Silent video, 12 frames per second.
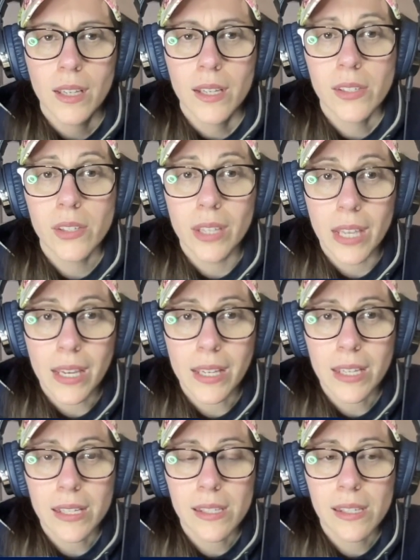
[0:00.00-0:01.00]
so the
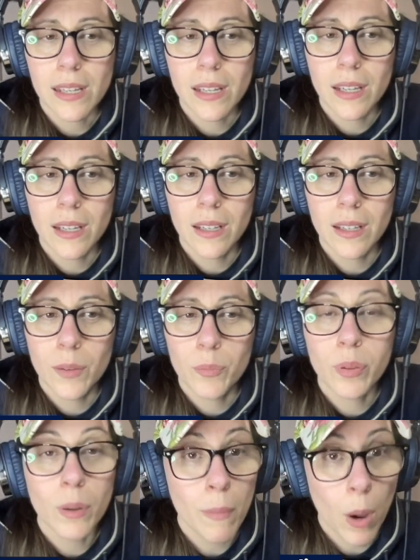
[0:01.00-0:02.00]
Yankees'
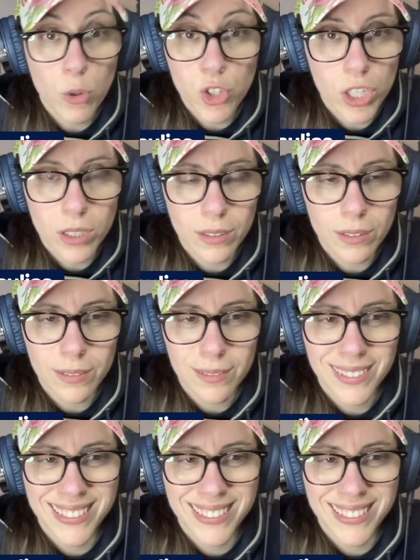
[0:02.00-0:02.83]
promotional